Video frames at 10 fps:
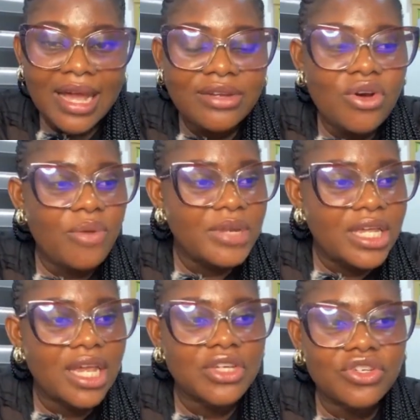And
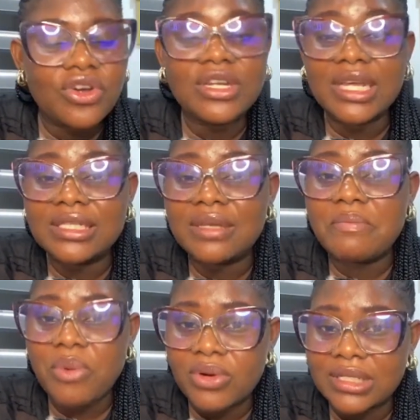communication is
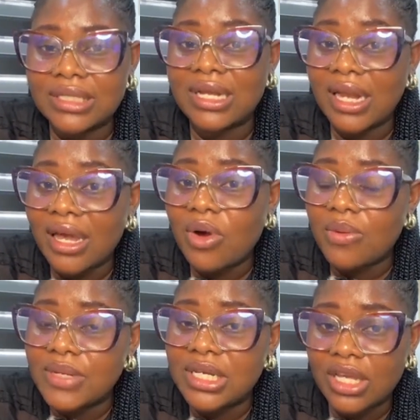important. Clear
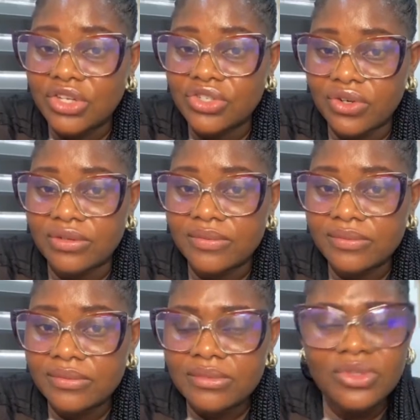communication.
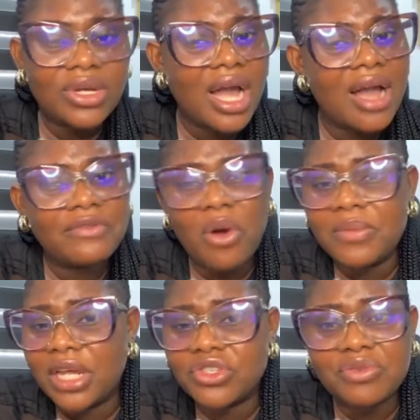You can't have
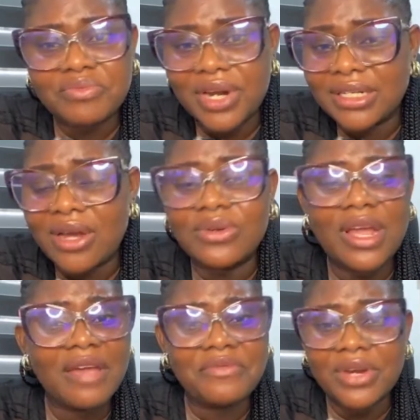communication
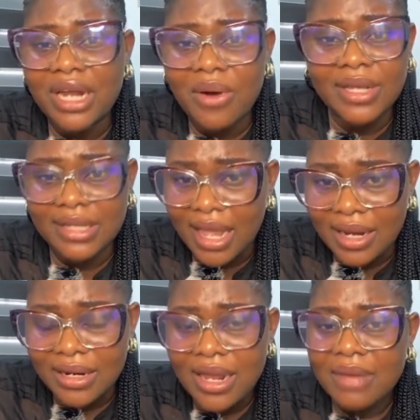breakdown every now and
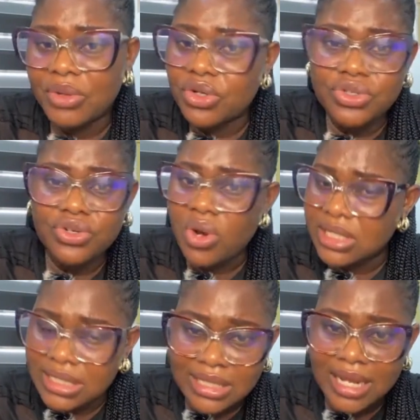then because you don't
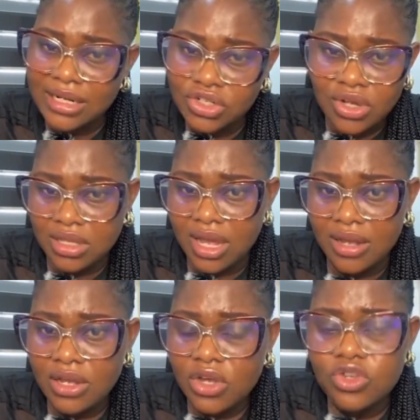understand each
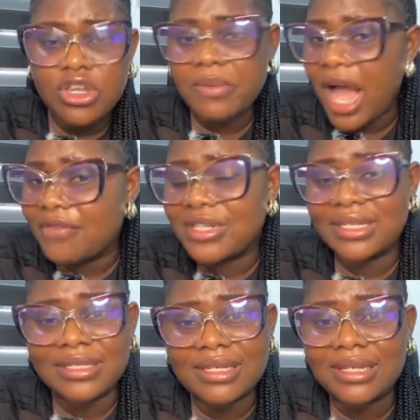other. You keep having
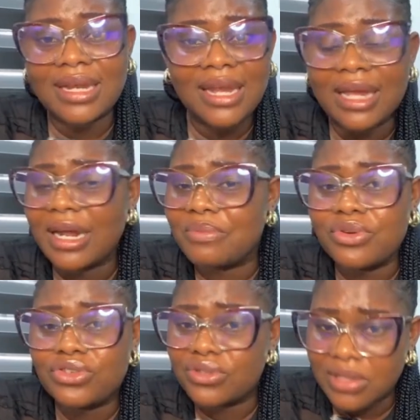the 6 and 9
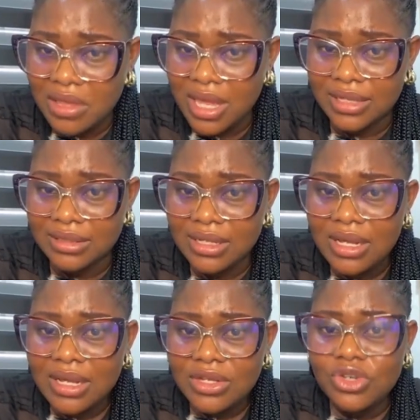approach to things.
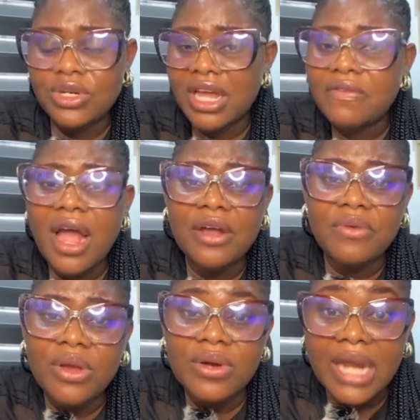You never
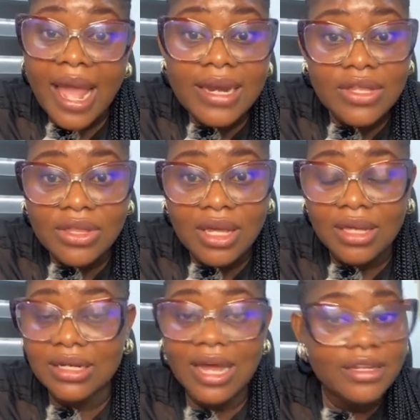agree on
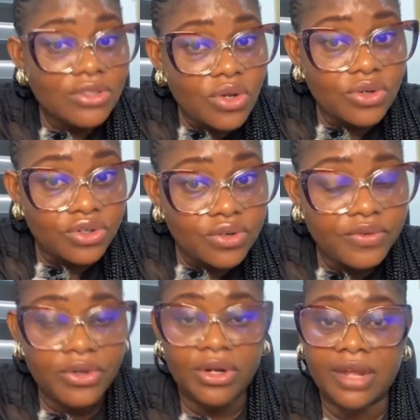anything. That is not good
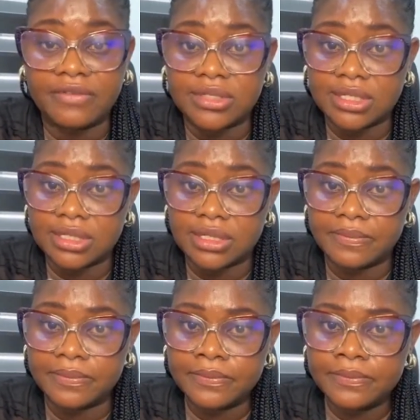for your nervous system.